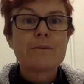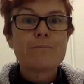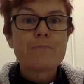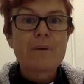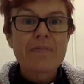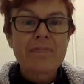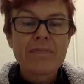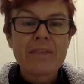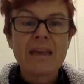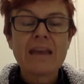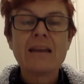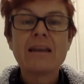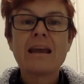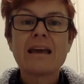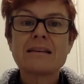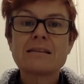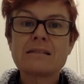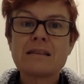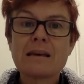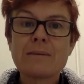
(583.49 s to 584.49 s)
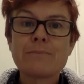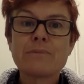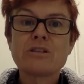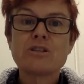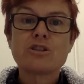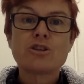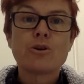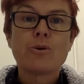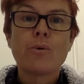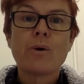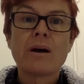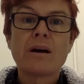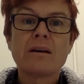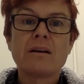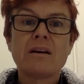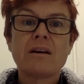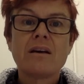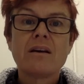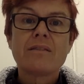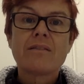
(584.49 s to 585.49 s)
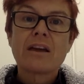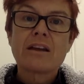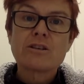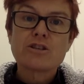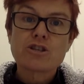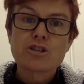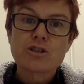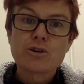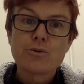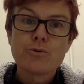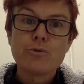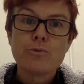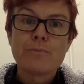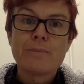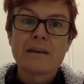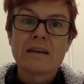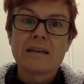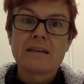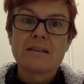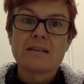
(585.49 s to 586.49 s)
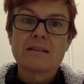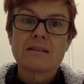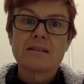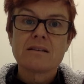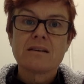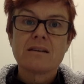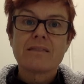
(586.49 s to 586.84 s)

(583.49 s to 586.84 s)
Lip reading: But then as they mature, they chew meat.